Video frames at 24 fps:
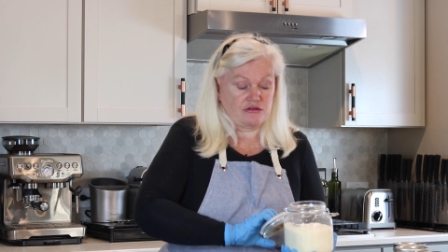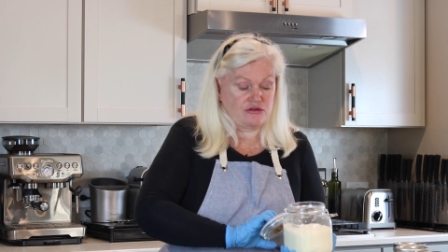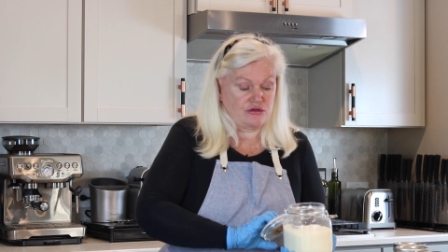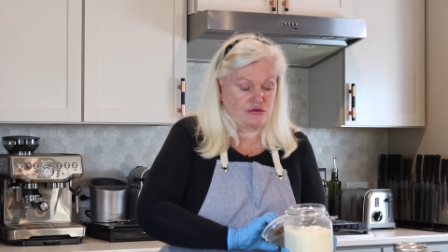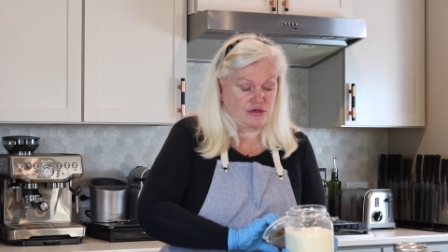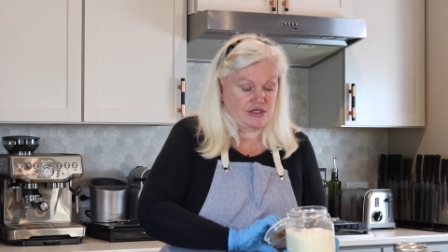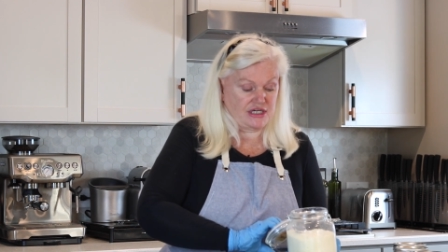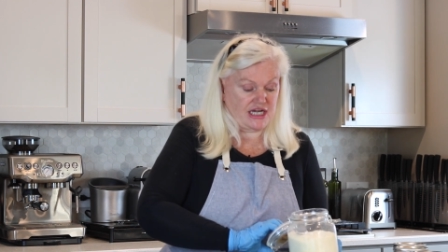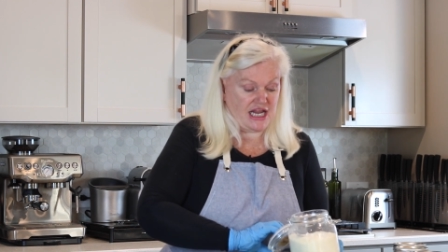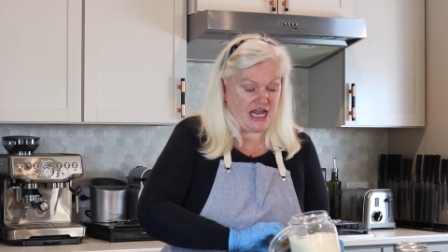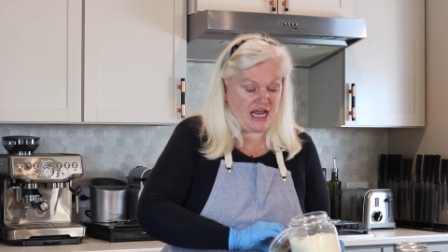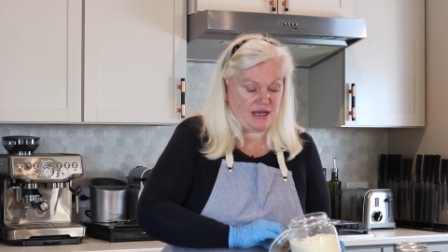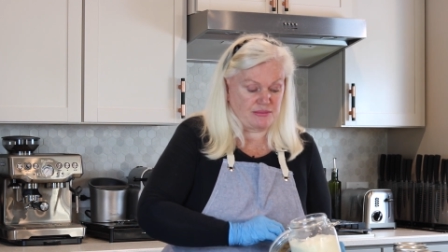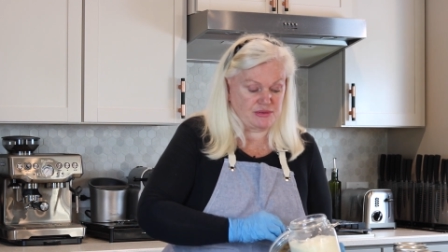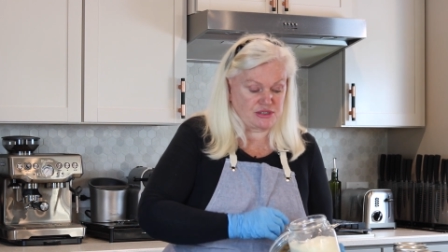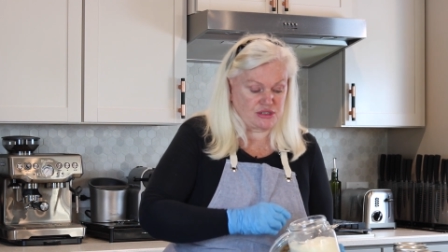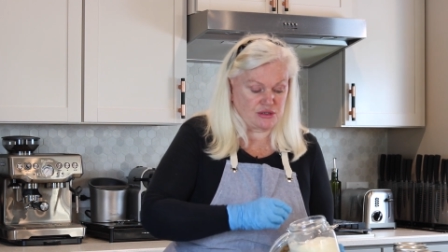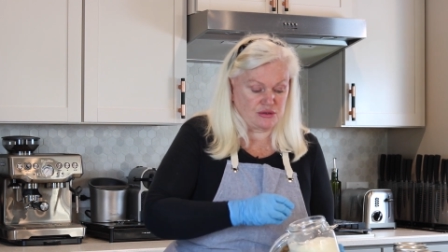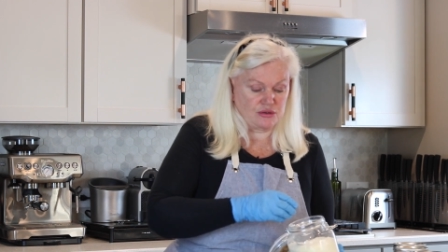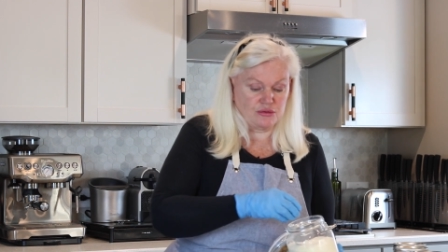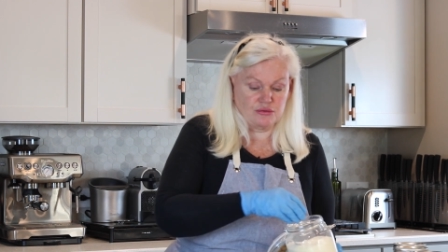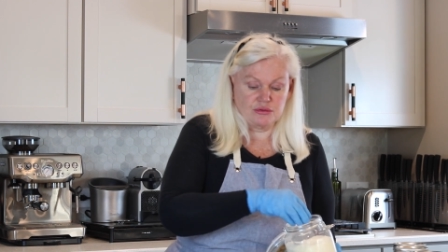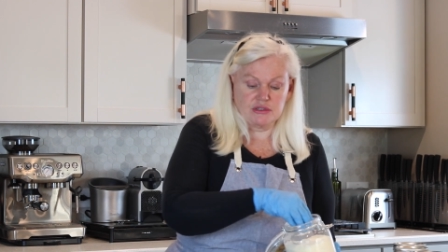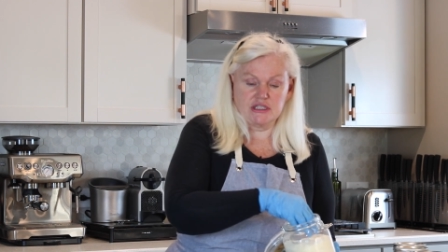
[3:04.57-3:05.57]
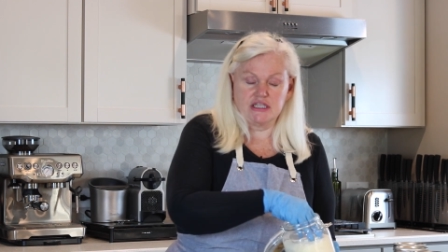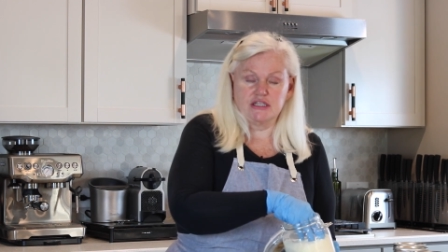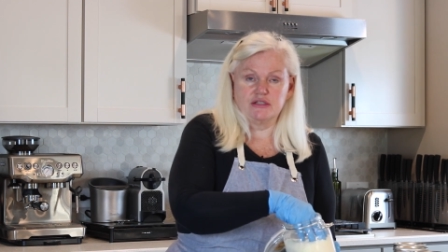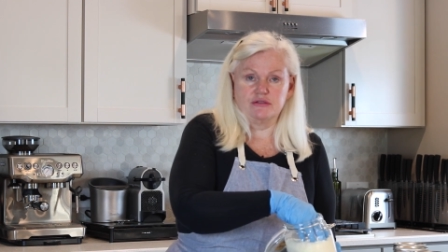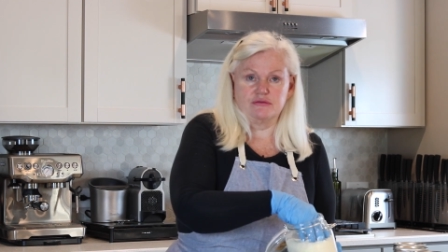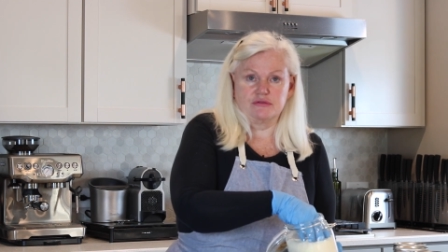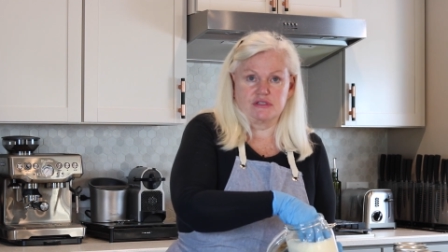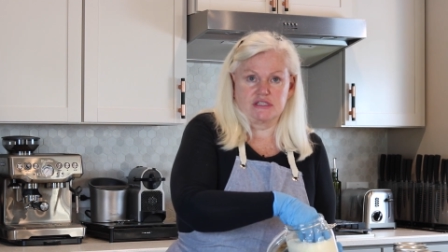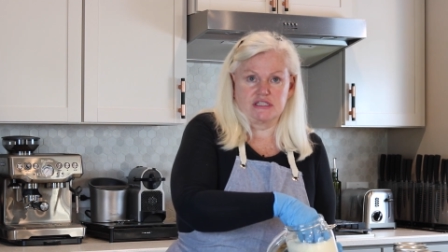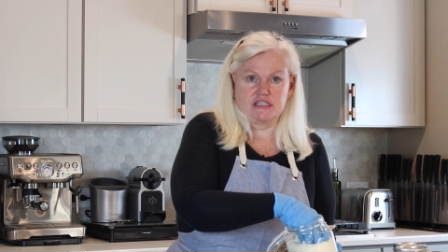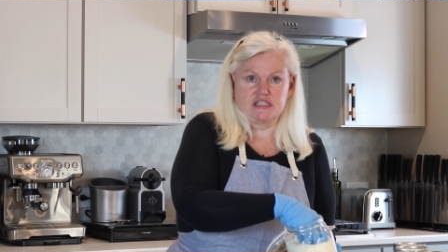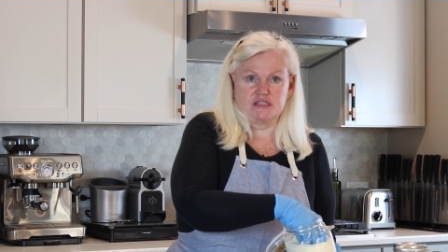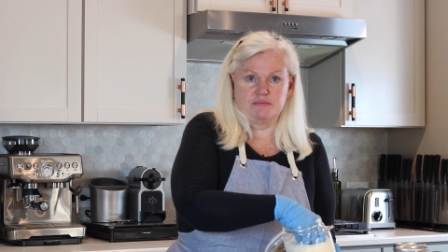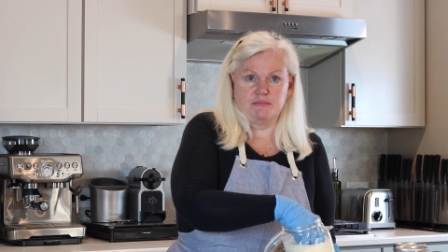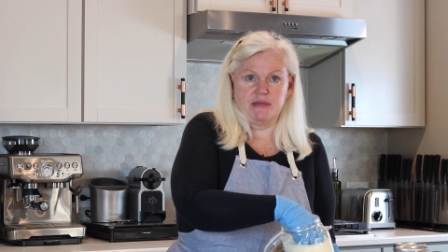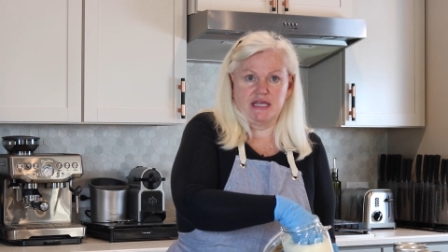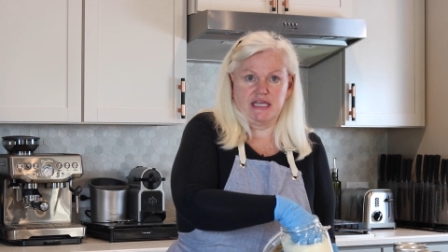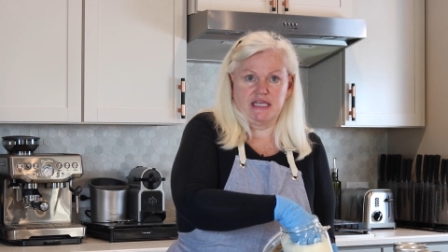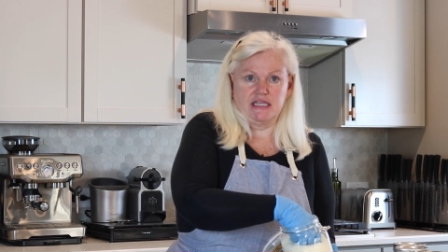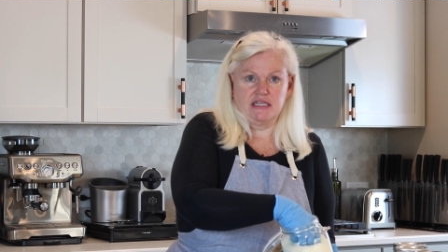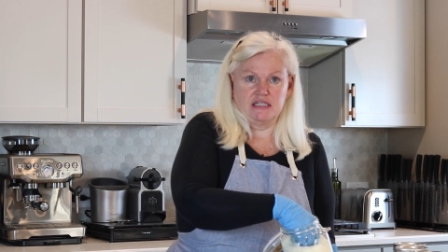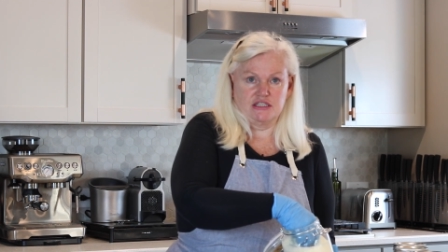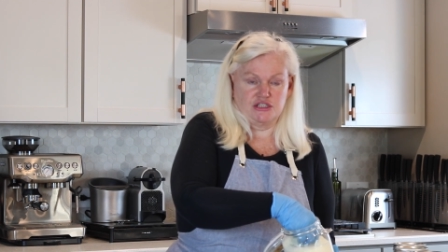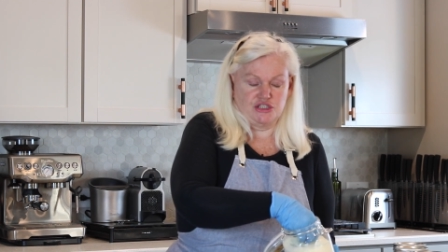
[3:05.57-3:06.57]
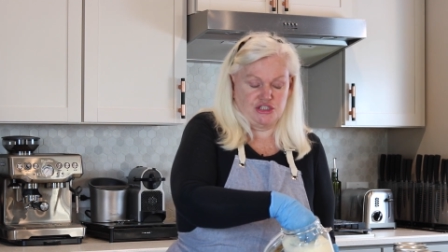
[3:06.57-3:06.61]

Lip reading: you can absolutely use this making a